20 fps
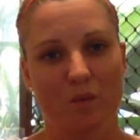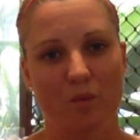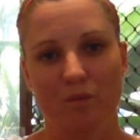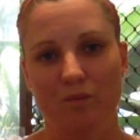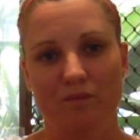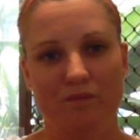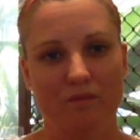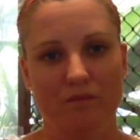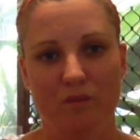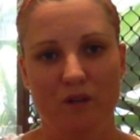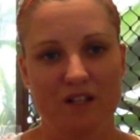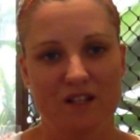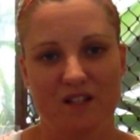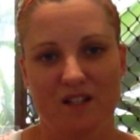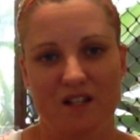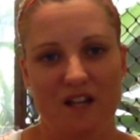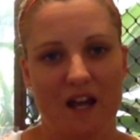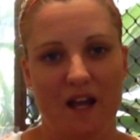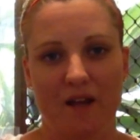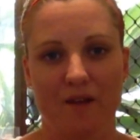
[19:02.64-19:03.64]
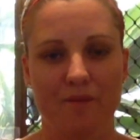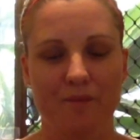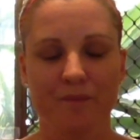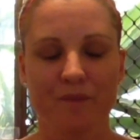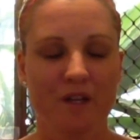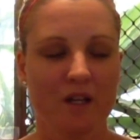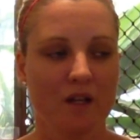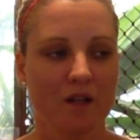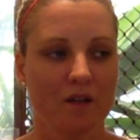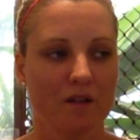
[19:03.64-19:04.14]
a day and
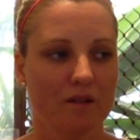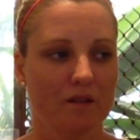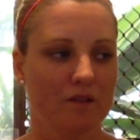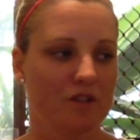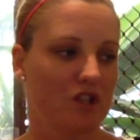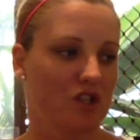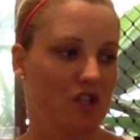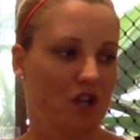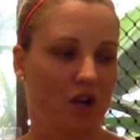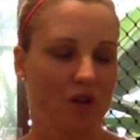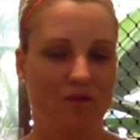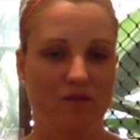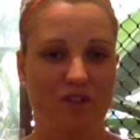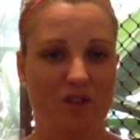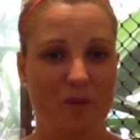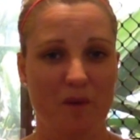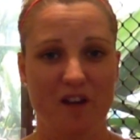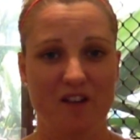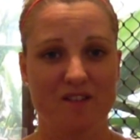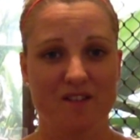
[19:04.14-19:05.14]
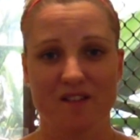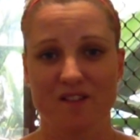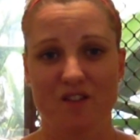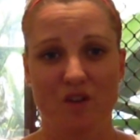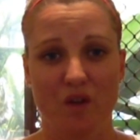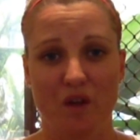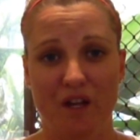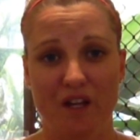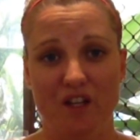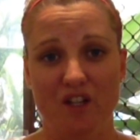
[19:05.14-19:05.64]
just hope for the best. That's
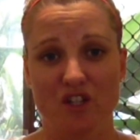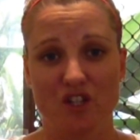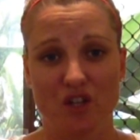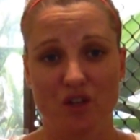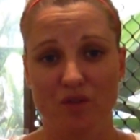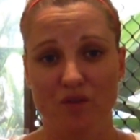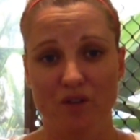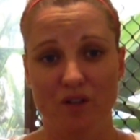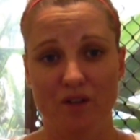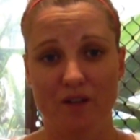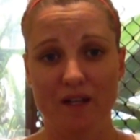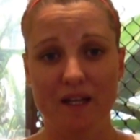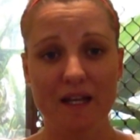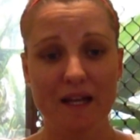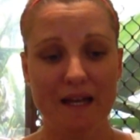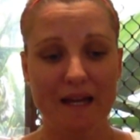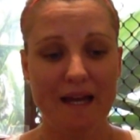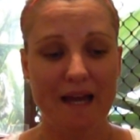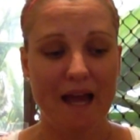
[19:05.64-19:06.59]
all I can do, really.